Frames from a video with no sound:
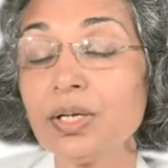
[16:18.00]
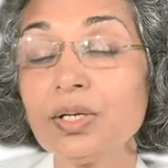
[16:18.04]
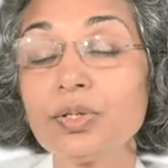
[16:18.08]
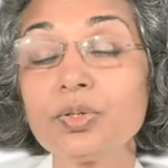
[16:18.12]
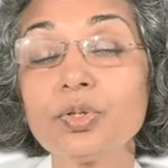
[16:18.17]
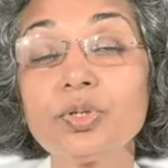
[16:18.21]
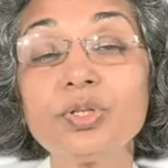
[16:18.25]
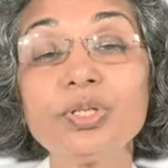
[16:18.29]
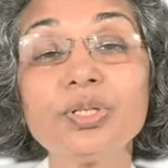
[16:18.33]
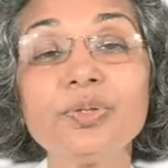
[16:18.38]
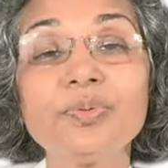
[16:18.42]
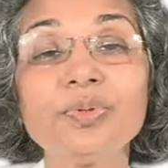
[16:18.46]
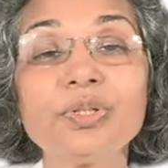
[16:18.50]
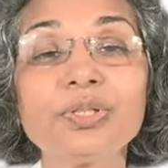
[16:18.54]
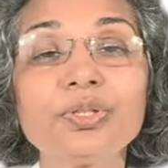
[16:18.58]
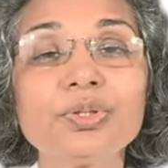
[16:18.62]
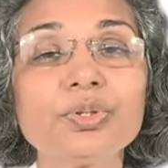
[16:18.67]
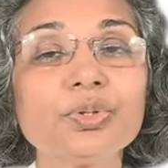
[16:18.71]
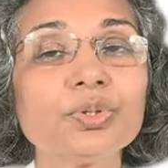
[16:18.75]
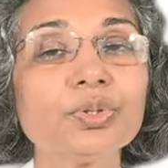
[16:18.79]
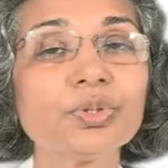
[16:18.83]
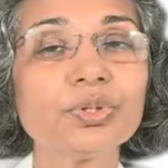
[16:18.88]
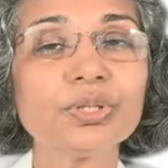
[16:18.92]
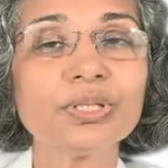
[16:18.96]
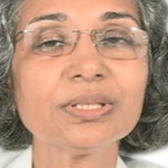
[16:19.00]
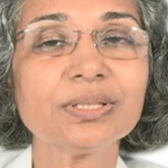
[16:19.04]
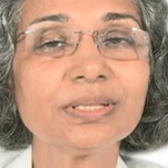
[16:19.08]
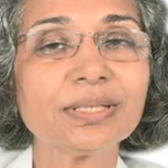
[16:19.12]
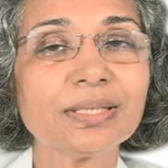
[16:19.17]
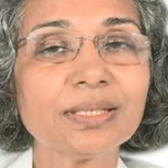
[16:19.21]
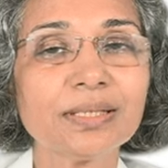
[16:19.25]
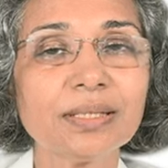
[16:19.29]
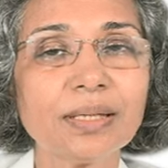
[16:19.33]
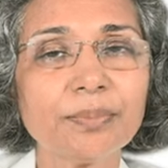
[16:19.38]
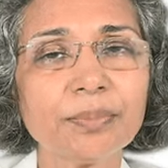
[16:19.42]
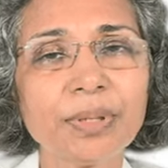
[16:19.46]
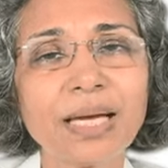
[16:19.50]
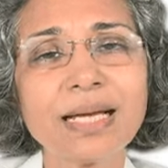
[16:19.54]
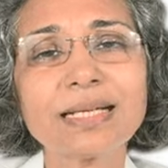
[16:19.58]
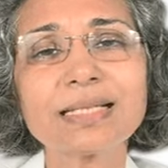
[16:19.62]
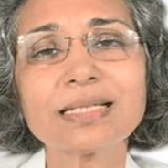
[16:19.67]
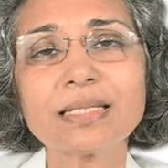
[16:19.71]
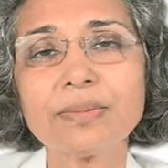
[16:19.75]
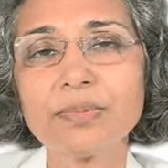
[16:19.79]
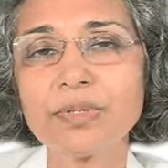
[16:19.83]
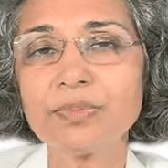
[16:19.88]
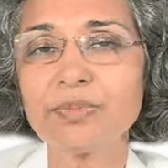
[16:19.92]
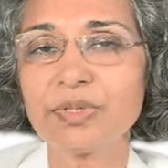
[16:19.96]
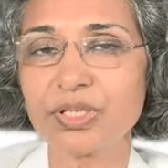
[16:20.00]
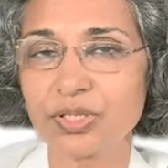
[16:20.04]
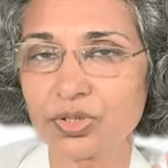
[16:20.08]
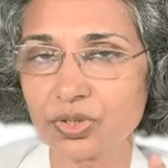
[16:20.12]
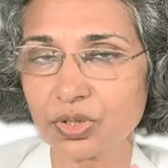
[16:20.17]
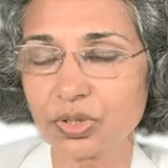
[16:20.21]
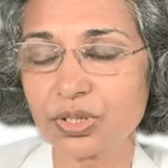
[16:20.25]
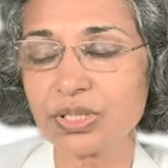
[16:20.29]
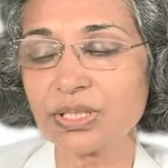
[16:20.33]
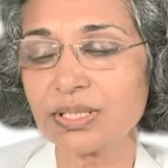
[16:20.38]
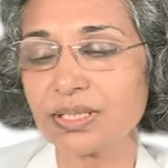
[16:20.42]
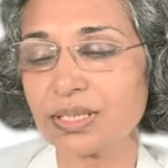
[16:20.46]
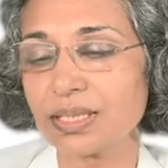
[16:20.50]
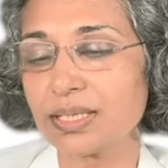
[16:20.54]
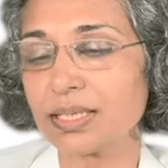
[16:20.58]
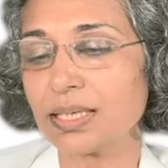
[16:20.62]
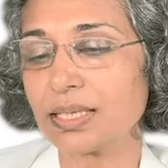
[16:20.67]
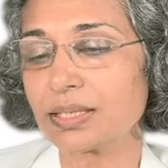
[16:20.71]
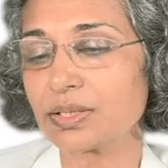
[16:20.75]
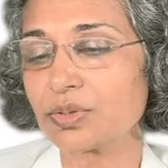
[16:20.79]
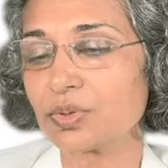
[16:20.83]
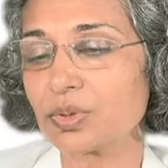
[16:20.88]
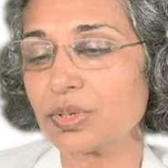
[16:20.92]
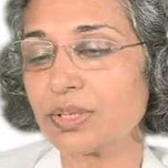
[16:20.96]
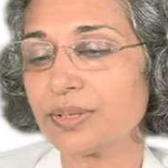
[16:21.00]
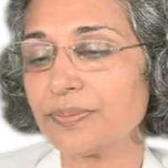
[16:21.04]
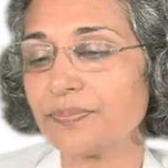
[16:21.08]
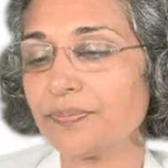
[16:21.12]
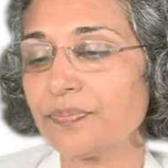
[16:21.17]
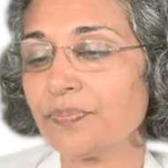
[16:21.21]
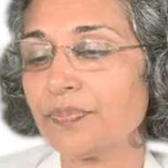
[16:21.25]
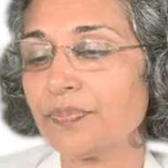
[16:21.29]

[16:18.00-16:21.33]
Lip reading: 21 to 23. Maximum is 23 actually.